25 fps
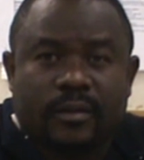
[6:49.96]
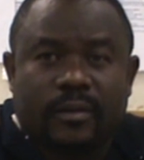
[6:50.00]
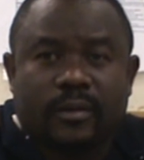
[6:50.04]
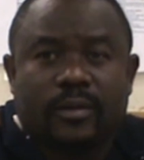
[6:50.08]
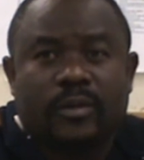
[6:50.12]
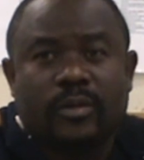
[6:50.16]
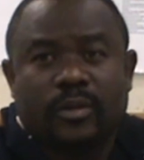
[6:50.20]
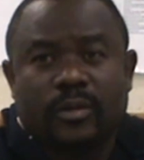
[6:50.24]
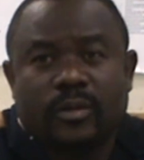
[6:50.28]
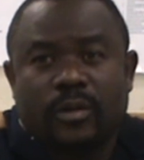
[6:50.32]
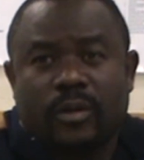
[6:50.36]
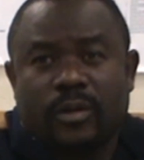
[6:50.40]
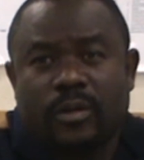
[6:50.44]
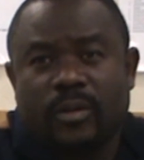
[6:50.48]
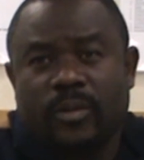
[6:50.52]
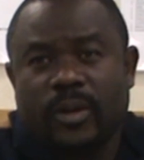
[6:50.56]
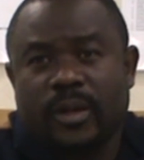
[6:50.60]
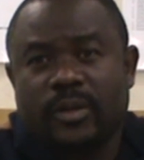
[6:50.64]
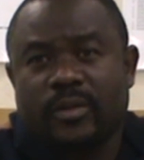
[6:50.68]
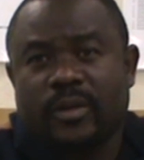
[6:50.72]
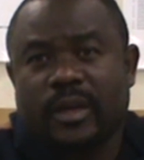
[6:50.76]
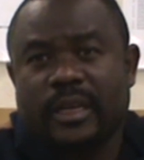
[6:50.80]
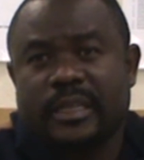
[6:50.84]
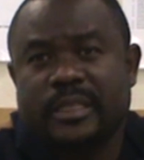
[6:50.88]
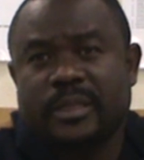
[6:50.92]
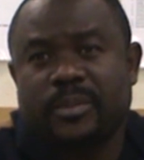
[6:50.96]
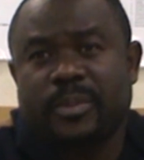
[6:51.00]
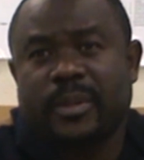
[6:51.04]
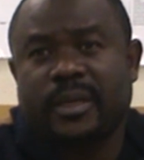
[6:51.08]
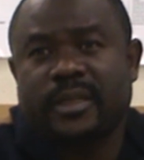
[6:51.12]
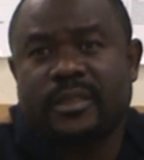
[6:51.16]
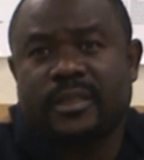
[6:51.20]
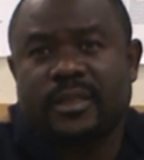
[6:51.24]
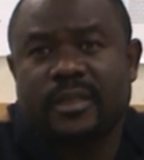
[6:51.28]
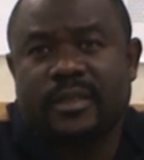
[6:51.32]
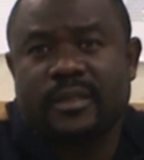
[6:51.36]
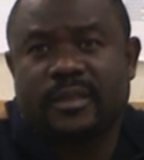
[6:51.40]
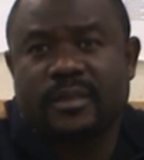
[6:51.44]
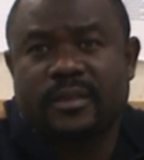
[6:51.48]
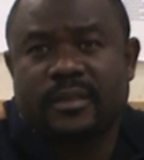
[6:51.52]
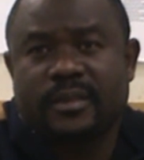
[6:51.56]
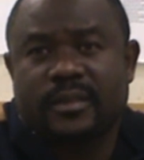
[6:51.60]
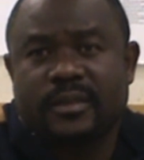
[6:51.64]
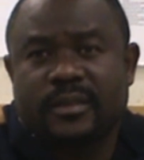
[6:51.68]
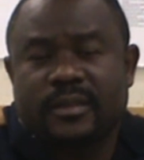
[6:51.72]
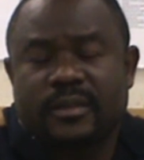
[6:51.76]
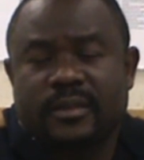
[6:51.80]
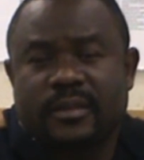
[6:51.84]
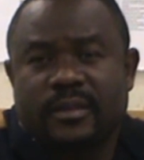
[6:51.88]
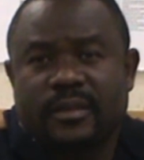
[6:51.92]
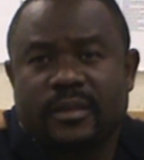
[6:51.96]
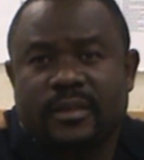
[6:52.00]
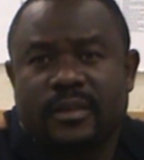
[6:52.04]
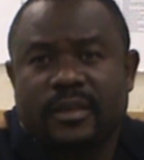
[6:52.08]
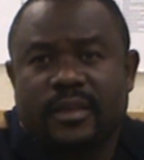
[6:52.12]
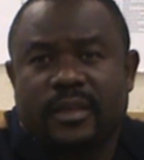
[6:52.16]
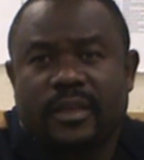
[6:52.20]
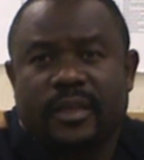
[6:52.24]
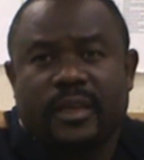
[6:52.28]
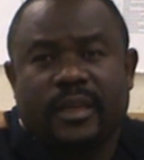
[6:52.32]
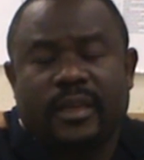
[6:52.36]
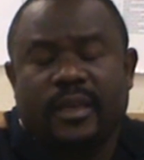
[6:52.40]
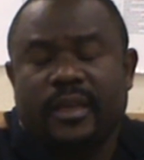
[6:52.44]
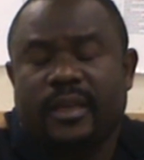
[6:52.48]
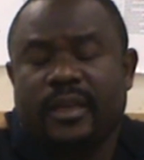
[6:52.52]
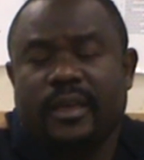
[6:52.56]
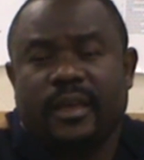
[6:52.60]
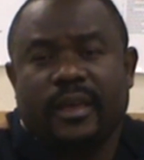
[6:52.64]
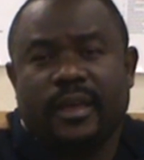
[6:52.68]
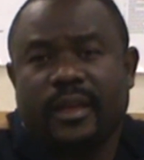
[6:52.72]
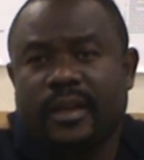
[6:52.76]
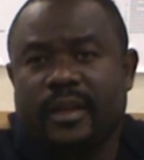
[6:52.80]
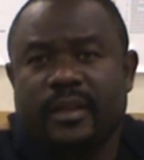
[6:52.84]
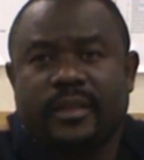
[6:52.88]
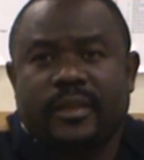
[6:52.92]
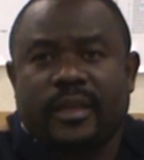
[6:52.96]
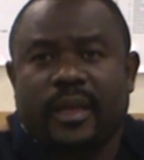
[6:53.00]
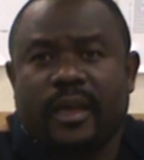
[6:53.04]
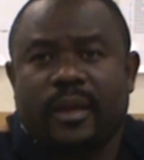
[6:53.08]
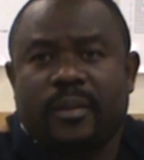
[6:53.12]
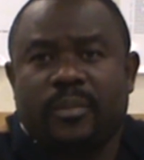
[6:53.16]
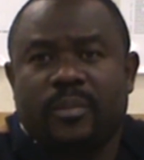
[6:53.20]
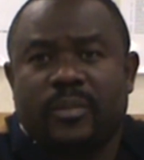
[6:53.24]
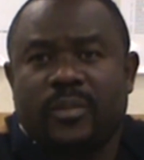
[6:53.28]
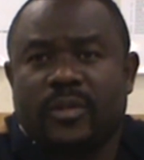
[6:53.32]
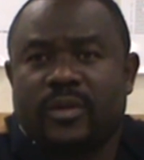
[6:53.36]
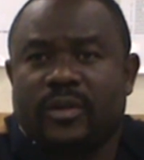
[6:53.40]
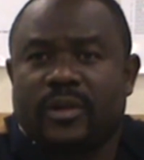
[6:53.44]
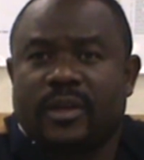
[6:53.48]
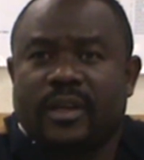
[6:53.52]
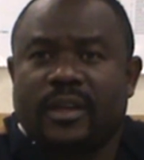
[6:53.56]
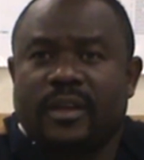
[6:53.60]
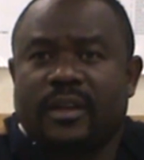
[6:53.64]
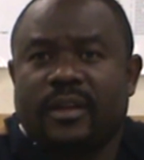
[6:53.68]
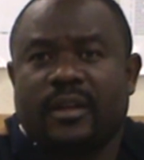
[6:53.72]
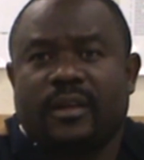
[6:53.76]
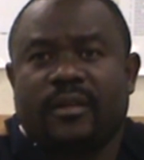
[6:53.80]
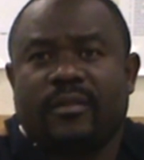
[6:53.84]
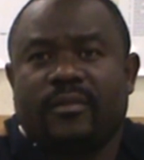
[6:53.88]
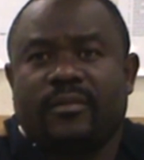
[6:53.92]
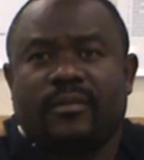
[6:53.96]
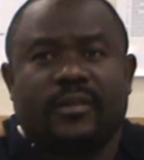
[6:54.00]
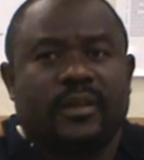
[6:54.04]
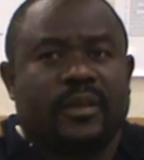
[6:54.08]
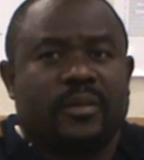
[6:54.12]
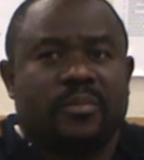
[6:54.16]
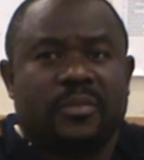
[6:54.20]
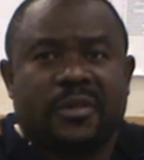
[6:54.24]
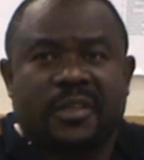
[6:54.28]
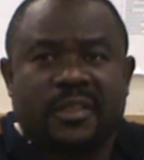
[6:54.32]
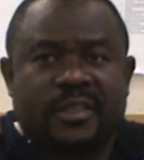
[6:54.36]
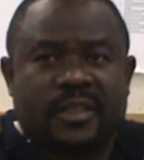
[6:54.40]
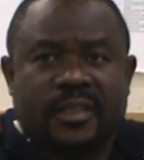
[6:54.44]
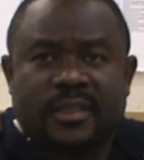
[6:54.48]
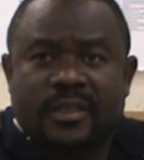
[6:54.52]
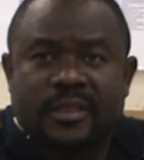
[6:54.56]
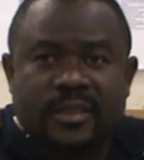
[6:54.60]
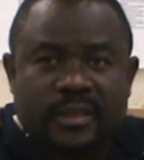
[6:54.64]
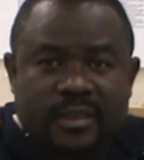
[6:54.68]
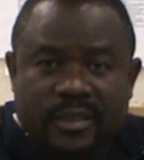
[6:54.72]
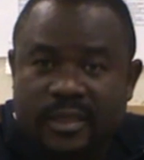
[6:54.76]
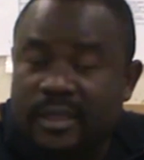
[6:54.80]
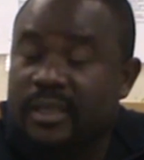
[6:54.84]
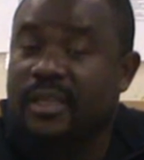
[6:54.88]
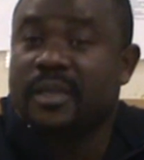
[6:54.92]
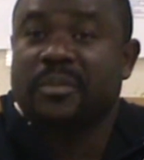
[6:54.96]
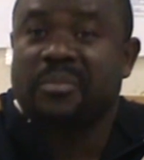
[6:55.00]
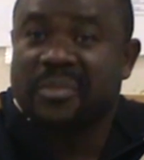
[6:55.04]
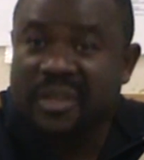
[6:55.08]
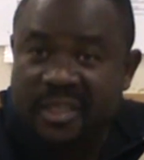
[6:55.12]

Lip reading: you don't know what you're expecting. Anytime you can have emergency,